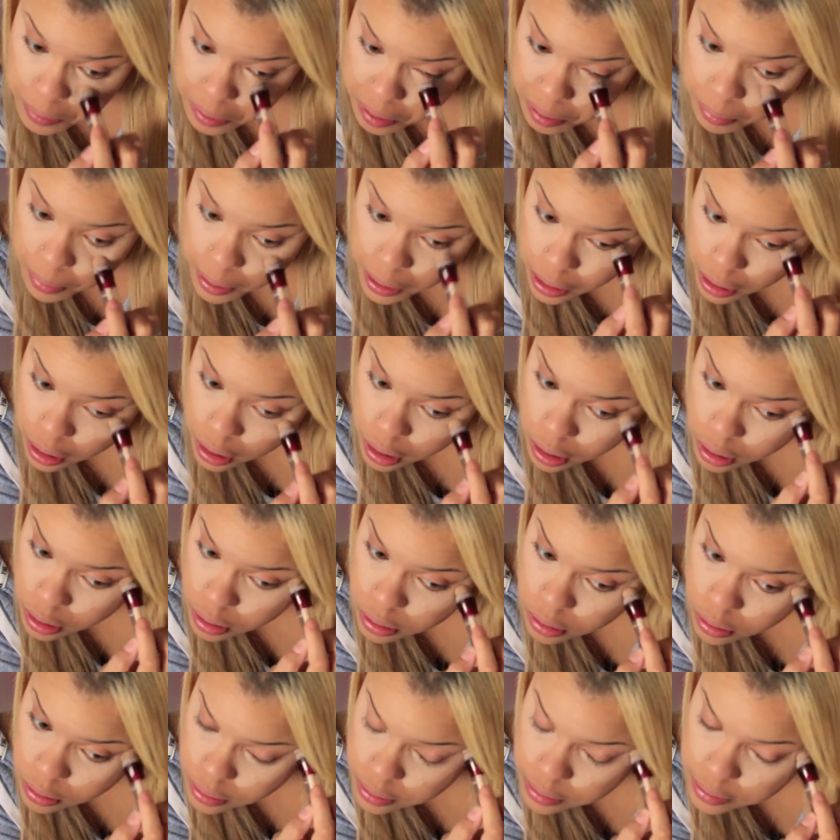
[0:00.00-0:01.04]
to my
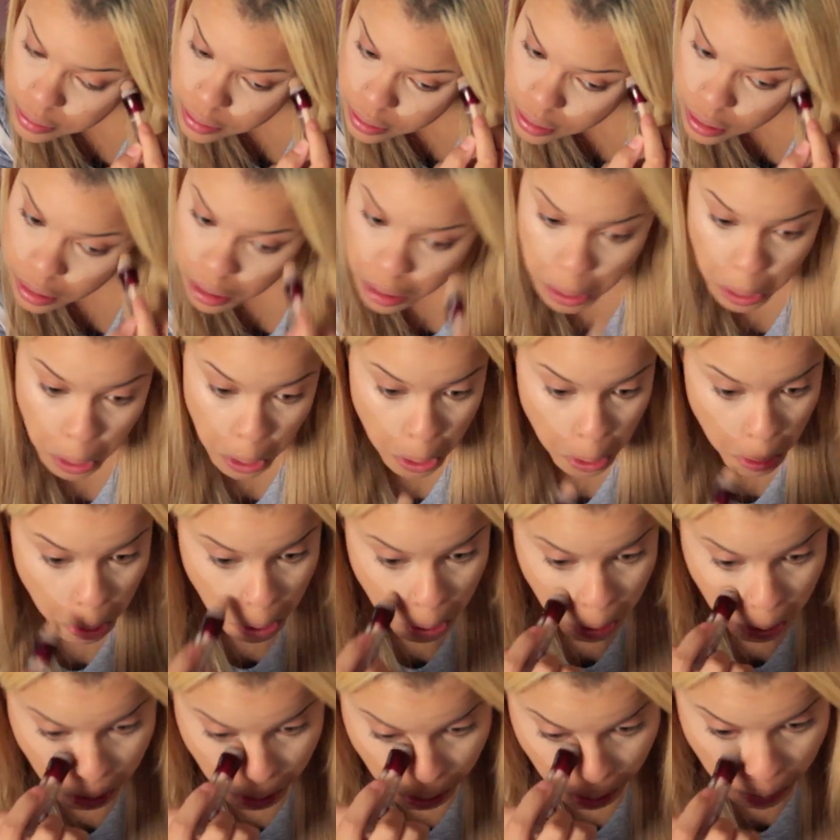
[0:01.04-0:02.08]
nose.
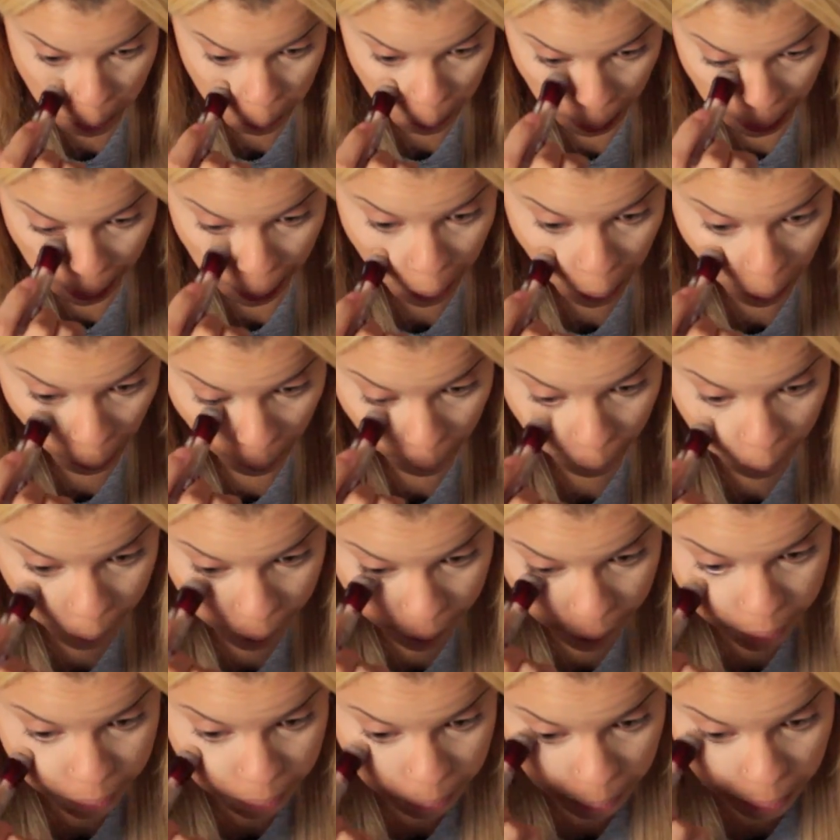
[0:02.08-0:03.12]
I'm going to go over
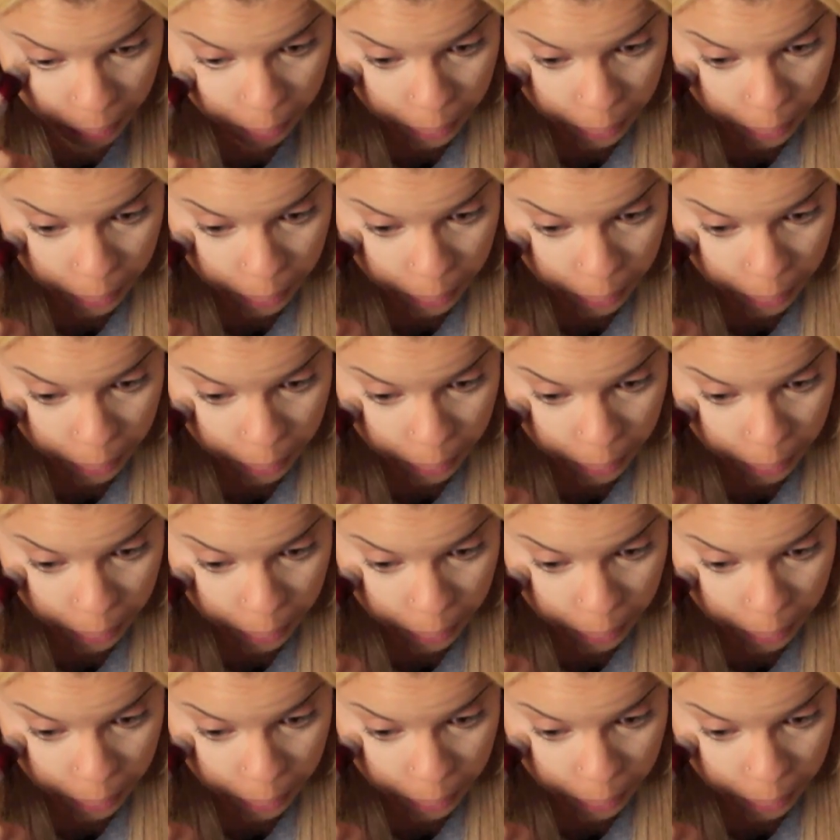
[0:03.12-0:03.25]
this one